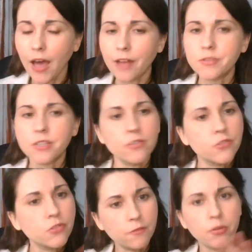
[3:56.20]
So you
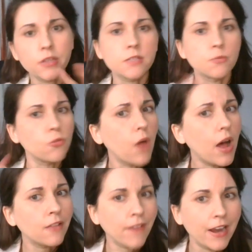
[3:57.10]
sort of put some
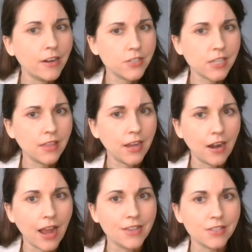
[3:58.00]
qualifiers in
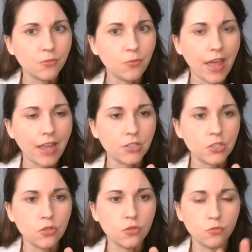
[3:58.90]
there as a way
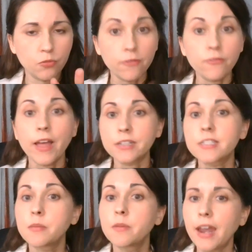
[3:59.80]
to reflect
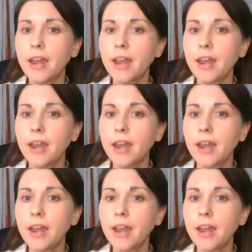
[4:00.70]
some of that